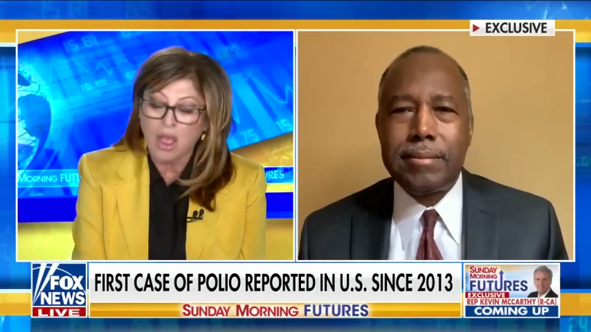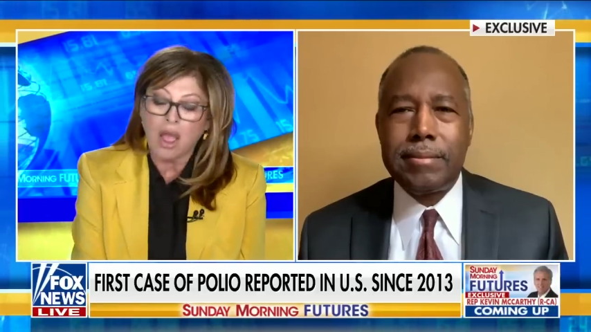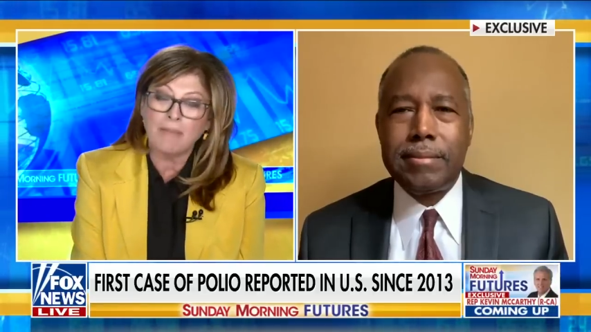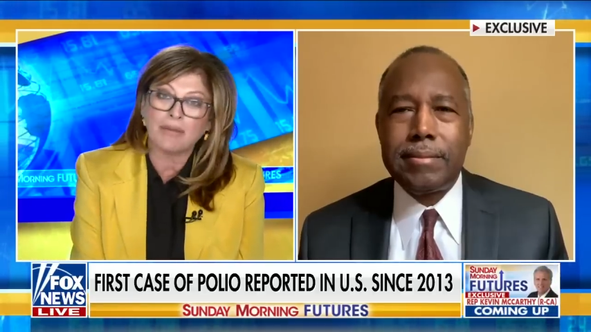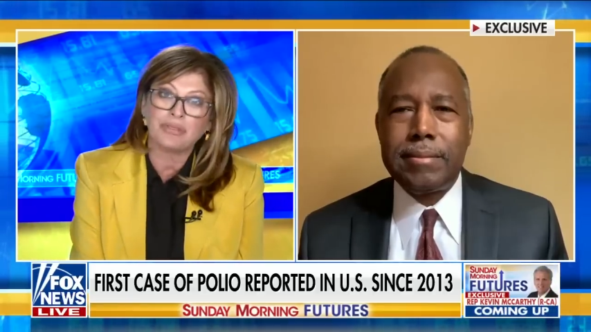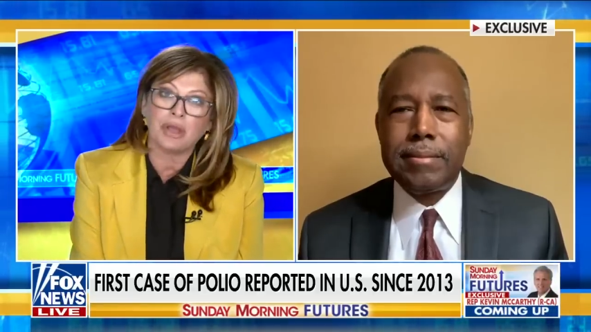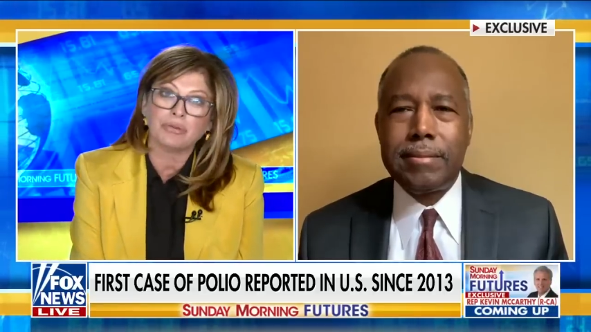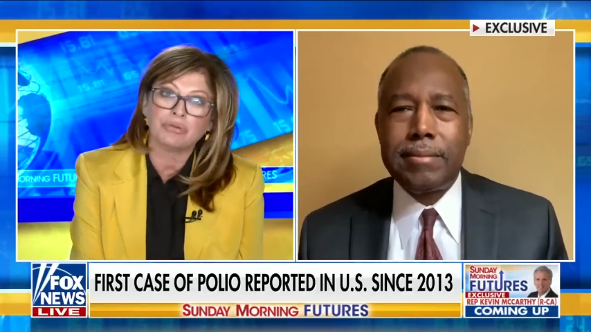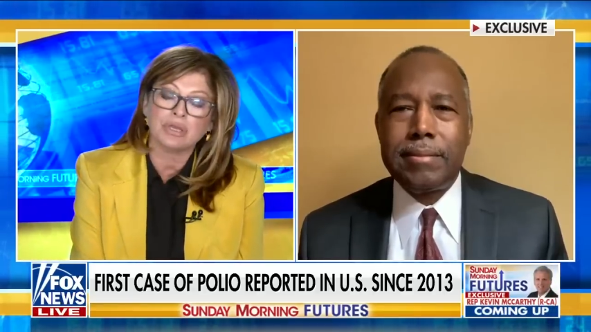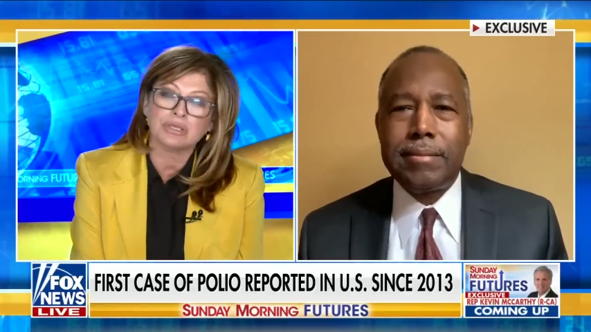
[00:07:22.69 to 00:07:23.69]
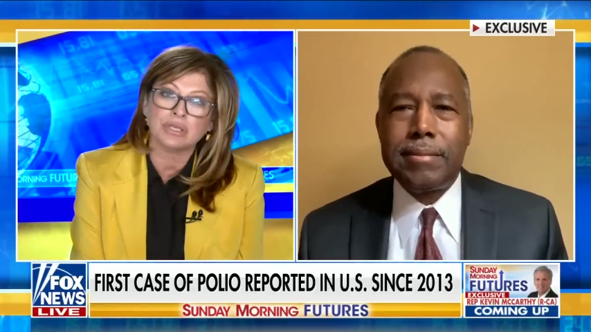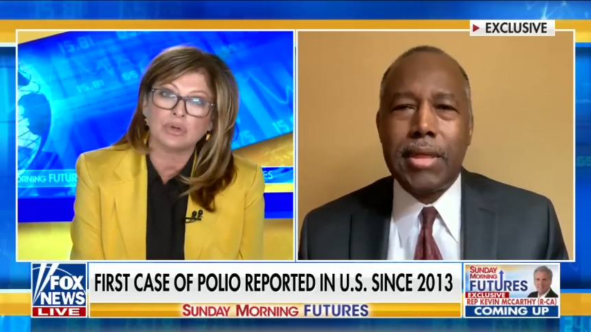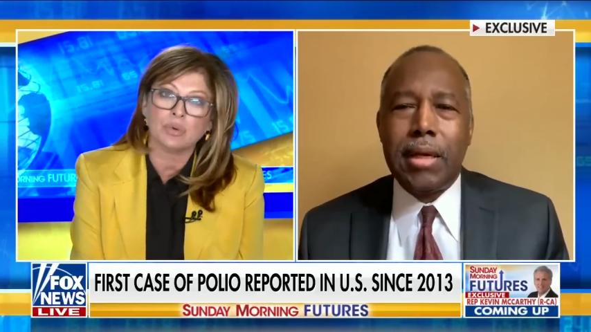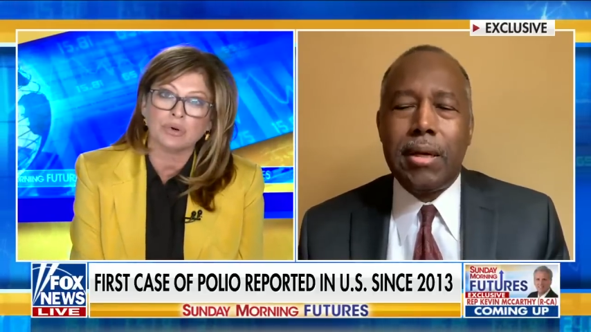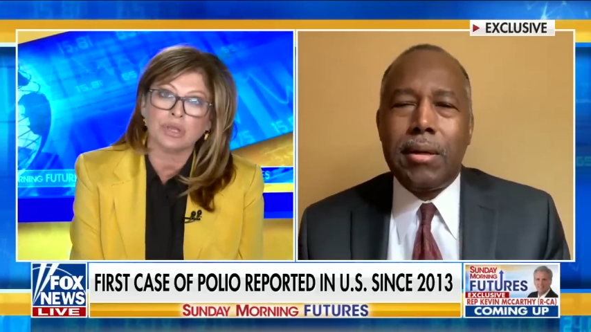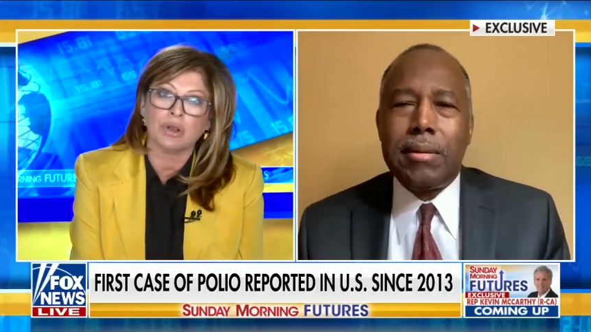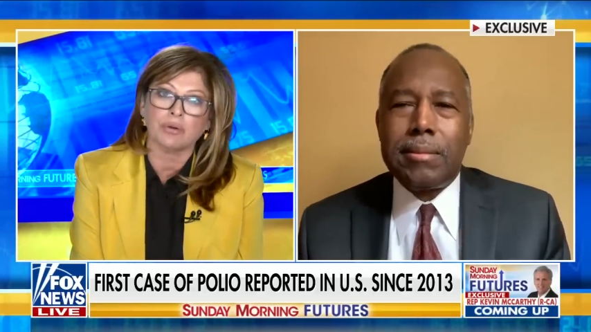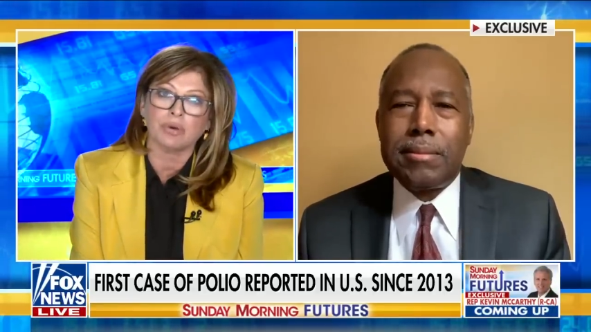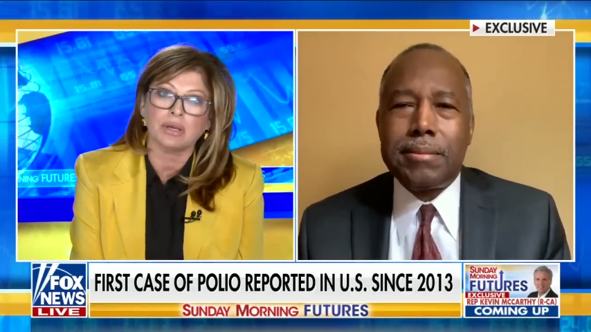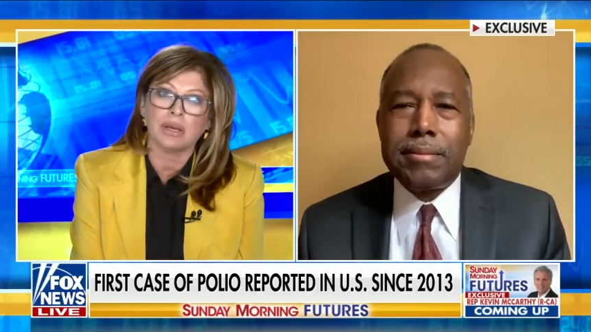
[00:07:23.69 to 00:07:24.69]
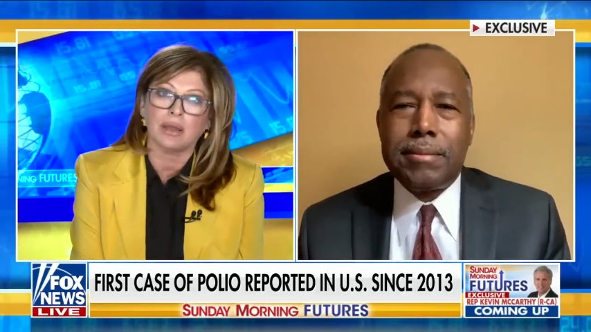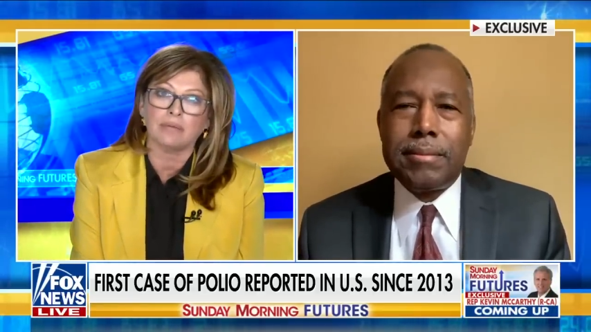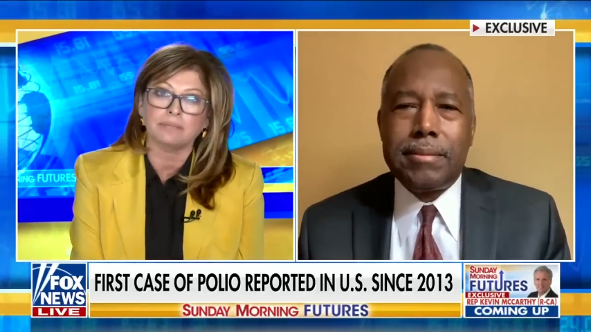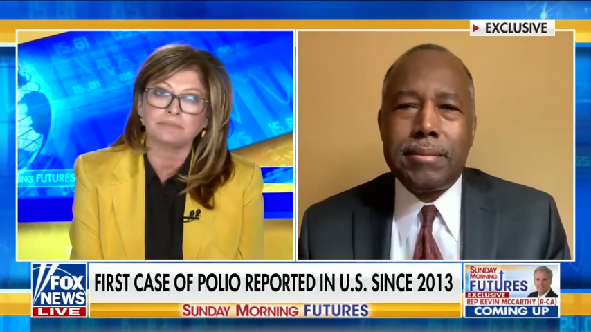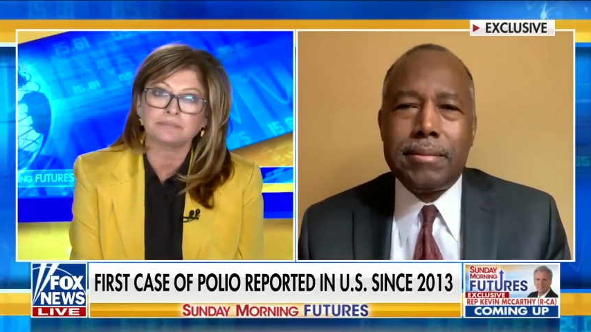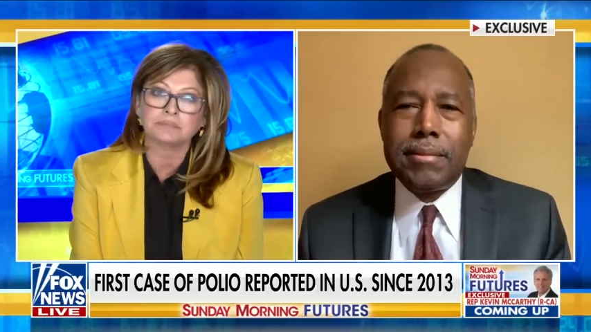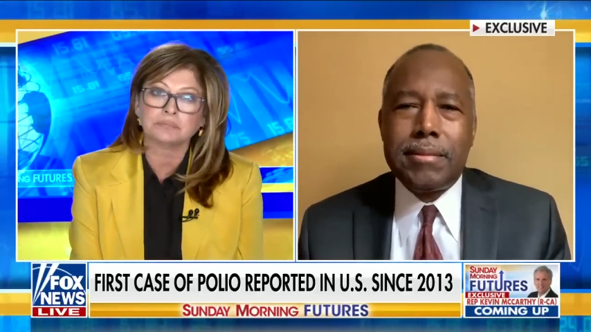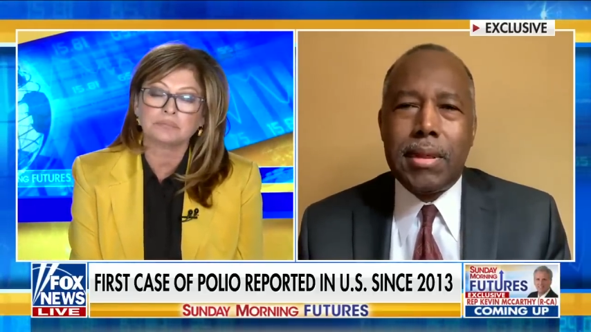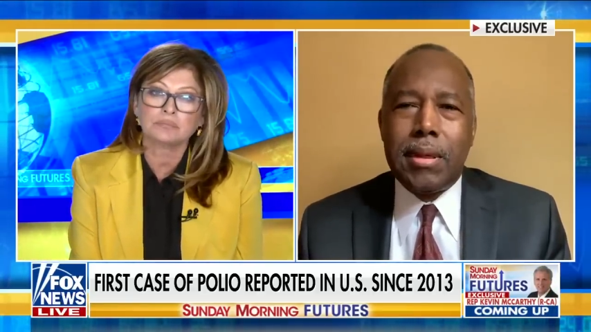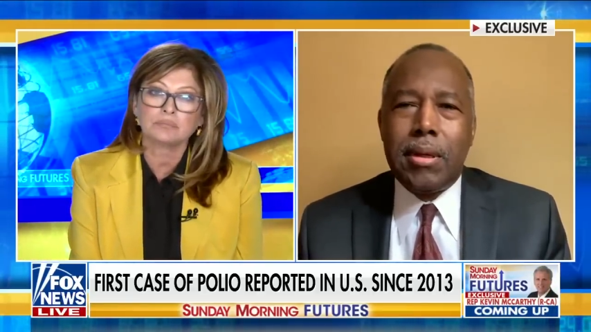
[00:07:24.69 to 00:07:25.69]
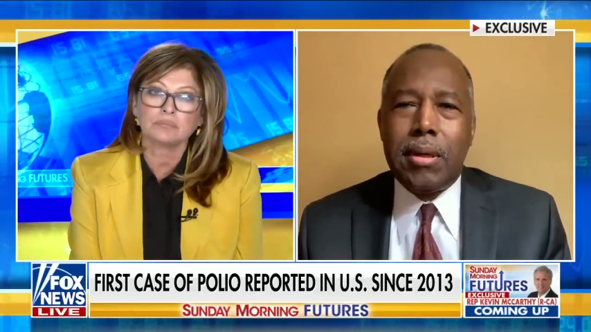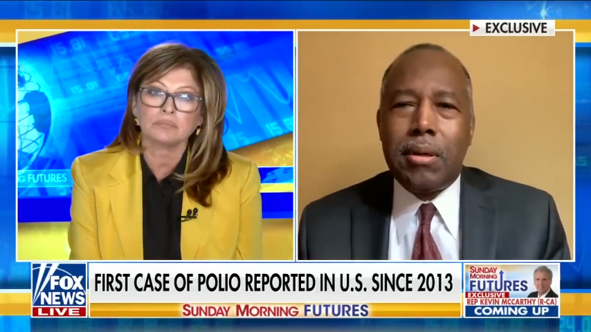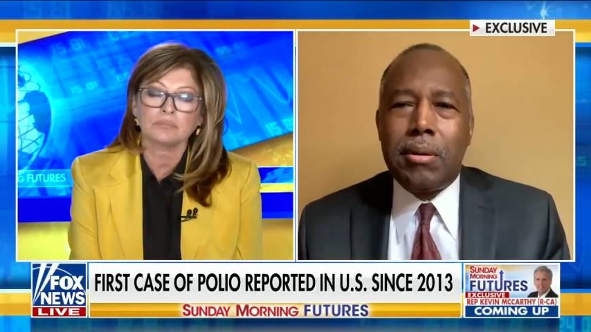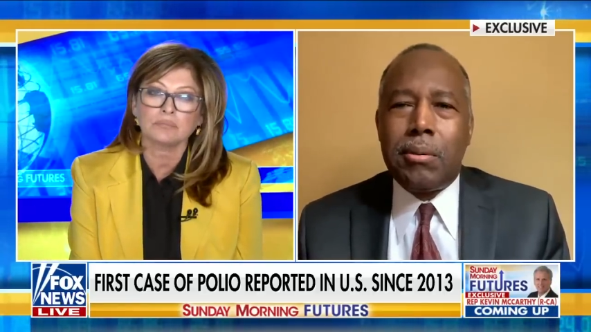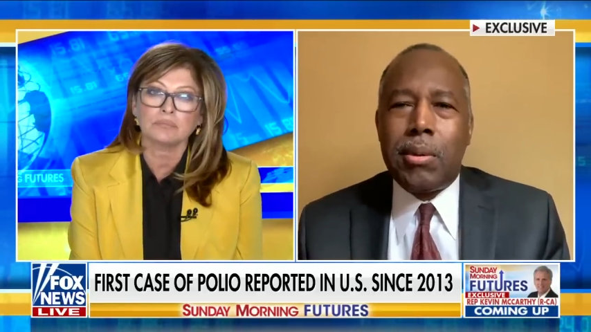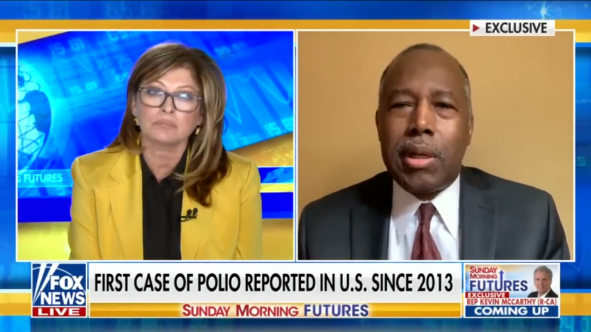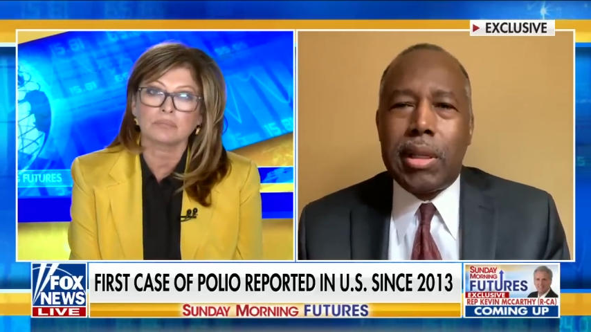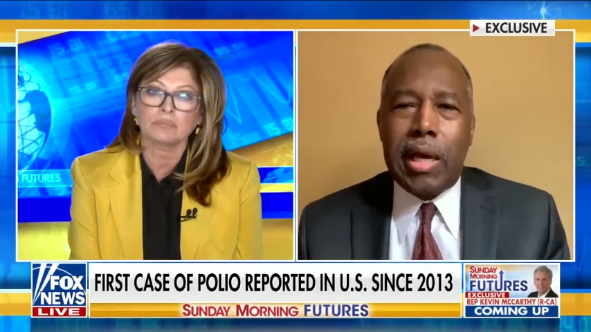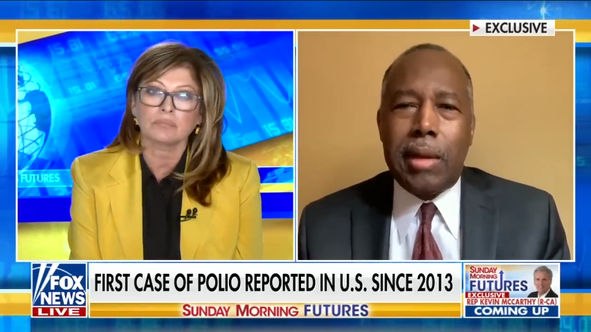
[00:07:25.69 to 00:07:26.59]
Speaker 1: about the other things that you're working on right now. Well, the